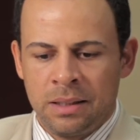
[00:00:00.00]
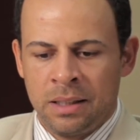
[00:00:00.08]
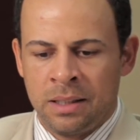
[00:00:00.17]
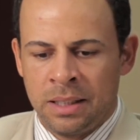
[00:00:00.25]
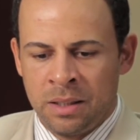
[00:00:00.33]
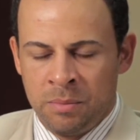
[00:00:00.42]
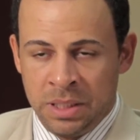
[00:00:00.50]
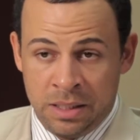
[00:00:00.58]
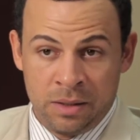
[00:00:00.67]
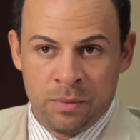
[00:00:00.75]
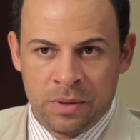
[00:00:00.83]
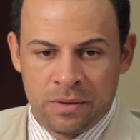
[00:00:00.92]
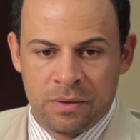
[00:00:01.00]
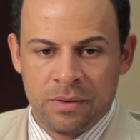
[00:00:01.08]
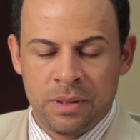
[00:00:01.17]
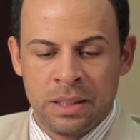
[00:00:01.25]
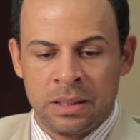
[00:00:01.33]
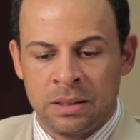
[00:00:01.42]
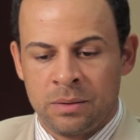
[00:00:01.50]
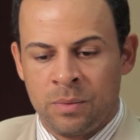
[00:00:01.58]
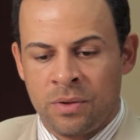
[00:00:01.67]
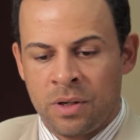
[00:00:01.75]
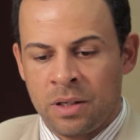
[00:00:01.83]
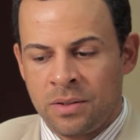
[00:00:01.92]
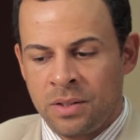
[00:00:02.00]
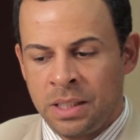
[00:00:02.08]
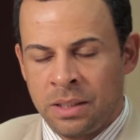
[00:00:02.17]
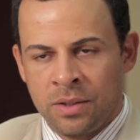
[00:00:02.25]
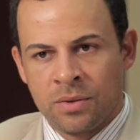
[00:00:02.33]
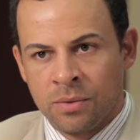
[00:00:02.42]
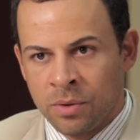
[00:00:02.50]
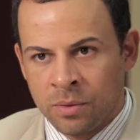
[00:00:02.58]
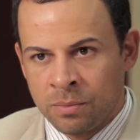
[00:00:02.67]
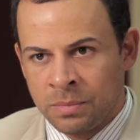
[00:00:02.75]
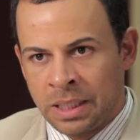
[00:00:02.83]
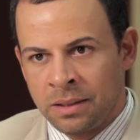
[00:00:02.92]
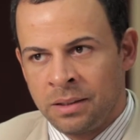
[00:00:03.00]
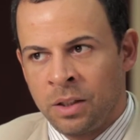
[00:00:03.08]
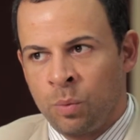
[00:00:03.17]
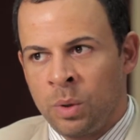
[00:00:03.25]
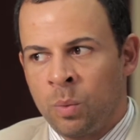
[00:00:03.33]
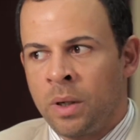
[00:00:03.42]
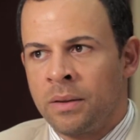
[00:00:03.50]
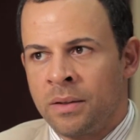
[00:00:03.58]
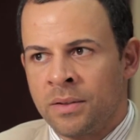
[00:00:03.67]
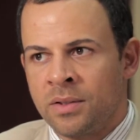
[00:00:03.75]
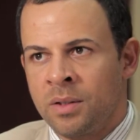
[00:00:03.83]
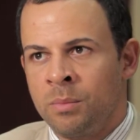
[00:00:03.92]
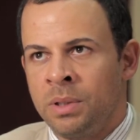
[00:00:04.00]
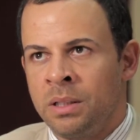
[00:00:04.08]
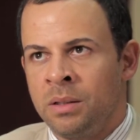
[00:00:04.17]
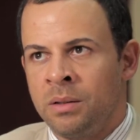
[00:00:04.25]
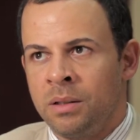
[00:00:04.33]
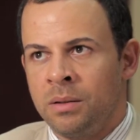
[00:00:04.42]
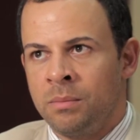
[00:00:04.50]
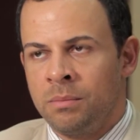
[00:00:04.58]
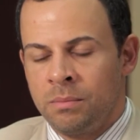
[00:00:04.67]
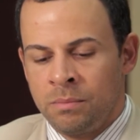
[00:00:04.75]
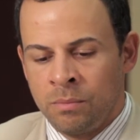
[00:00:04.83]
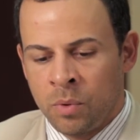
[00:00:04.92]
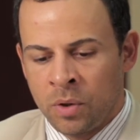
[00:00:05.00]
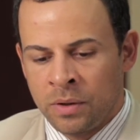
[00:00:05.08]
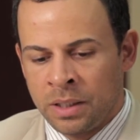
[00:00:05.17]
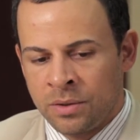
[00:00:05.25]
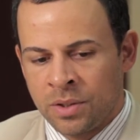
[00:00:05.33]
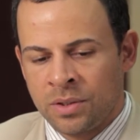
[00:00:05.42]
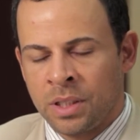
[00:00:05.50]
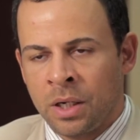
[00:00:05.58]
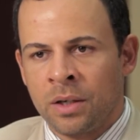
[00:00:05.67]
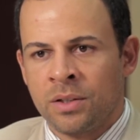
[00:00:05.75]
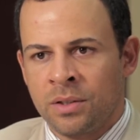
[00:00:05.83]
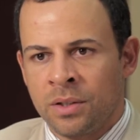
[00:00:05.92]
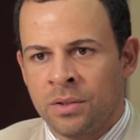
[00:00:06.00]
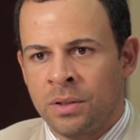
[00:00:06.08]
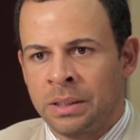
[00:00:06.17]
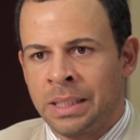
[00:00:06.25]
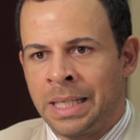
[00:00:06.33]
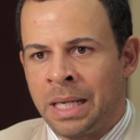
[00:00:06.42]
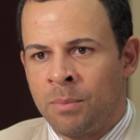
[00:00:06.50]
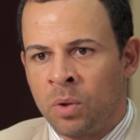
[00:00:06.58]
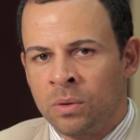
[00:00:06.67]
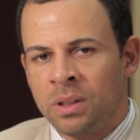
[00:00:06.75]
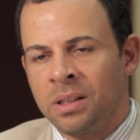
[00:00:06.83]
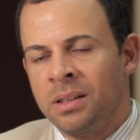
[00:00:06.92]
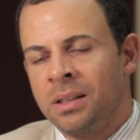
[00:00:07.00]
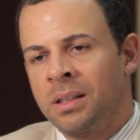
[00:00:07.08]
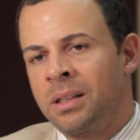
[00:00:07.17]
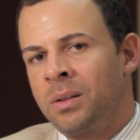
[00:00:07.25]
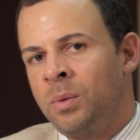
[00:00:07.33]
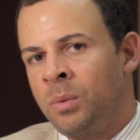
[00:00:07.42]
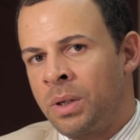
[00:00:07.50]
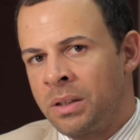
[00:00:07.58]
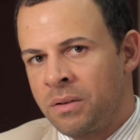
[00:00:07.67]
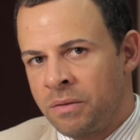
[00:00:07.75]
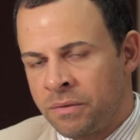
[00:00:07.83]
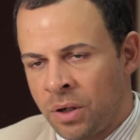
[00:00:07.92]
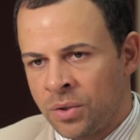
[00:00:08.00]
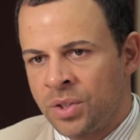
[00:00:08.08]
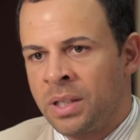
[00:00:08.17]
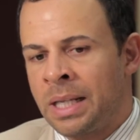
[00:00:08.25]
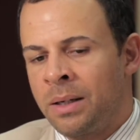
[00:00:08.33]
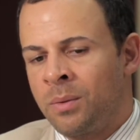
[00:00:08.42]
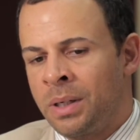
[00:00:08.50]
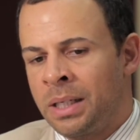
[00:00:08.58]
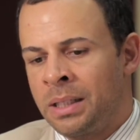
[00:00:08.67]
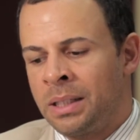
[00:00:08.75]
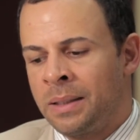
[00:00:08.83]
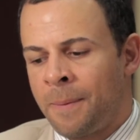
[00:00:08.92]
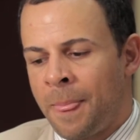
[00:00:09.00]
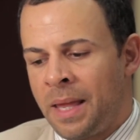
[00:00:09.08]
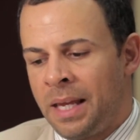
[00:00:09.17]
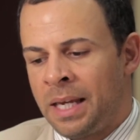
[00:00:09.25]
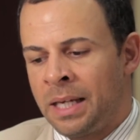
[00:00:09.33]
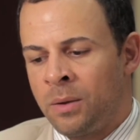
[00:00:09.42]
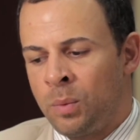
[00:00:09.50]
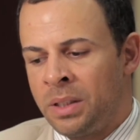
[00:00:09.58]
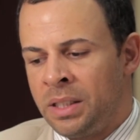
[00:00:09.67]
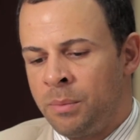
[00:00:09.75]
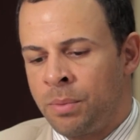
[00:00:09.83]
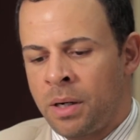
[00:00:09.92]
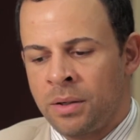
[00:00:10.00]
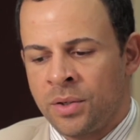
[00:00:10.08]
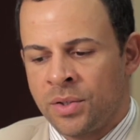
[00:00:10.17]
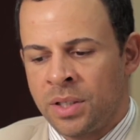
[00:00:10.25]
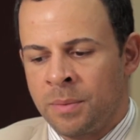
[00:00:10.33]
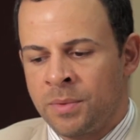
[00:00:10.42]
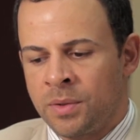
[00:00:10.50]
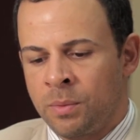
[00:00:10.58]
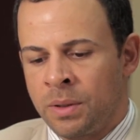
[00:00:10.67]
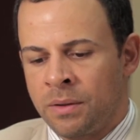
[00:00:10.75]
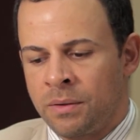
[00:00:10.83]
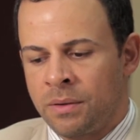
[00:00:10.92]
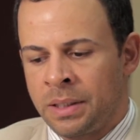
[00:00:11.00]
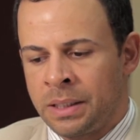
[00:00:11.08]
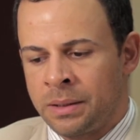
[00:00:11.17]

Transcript: a meeting with ArtC in this room, that we want this to be more than just an arts district in name only. We want it to function that way. And we need partnerships with